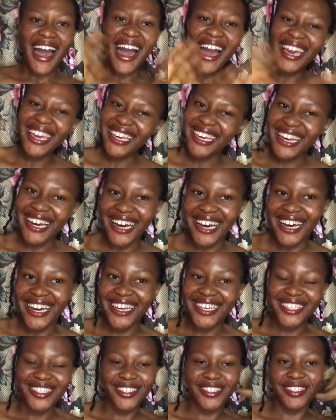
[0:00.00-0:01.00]
Hi
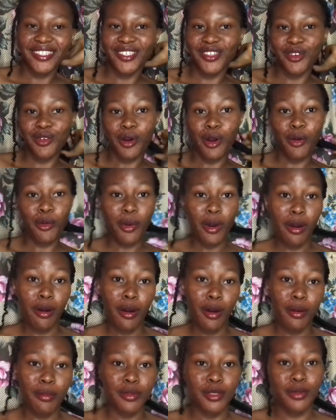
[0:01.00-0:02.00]
guys, you are
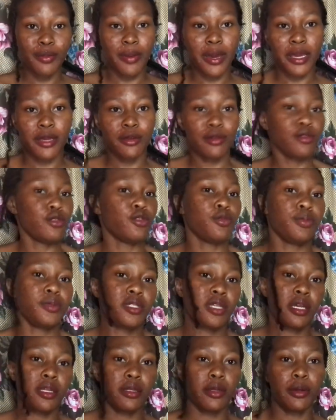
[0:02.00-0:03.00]
welcome to my
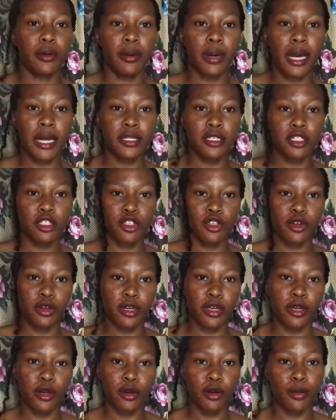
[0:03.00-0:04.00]
YouTube channel, and it's
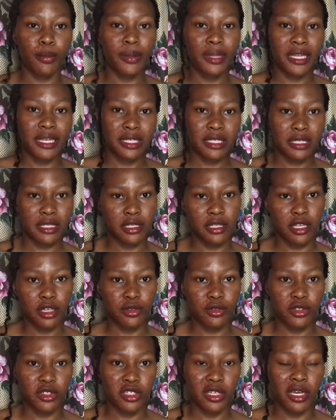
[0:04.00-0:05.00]
your girl Blessing
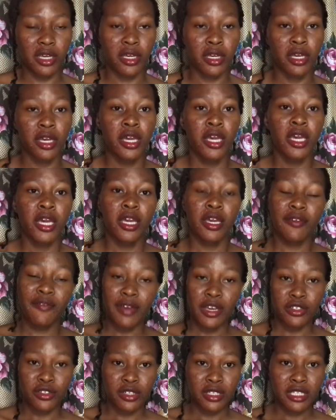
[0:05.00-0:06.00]
Tedunjai. If
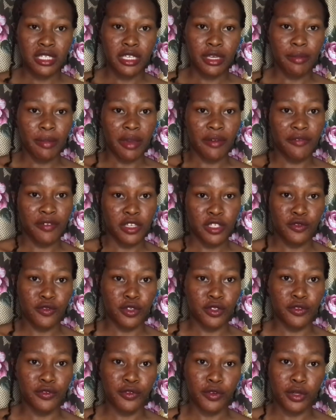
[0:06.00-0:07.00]
you are just seeing my face
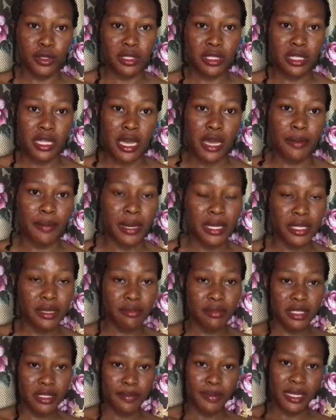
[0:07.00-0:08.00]
for the first time, my
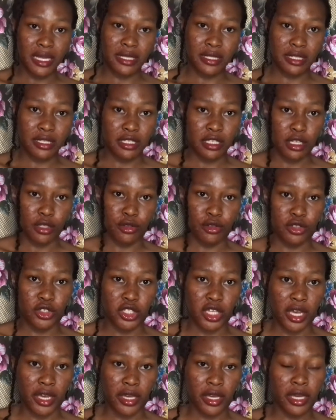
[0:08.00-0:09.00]
name is Blessing
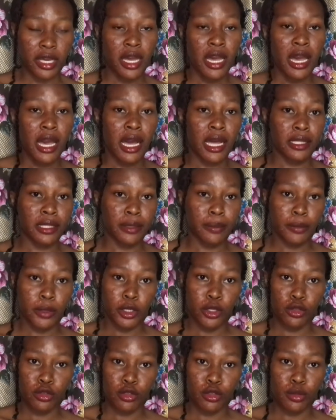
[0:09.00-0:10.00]
Tedunjai, and I'm a
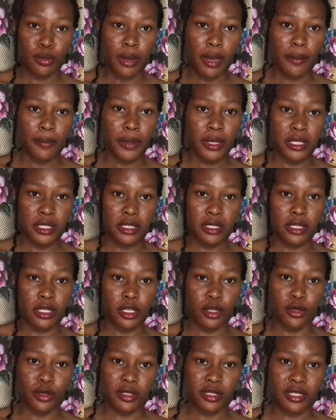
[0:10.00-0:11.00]
YouTuber based in
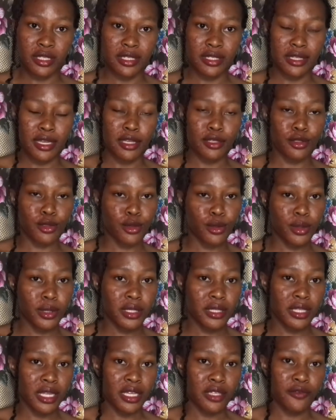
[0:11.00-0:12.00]
Lagos State and
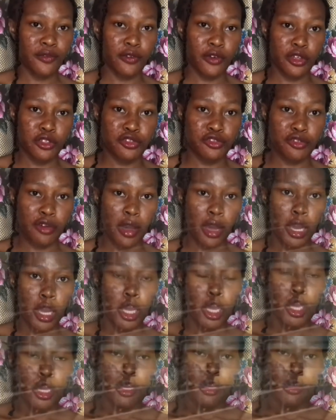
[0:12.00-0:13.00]
schooling at Federal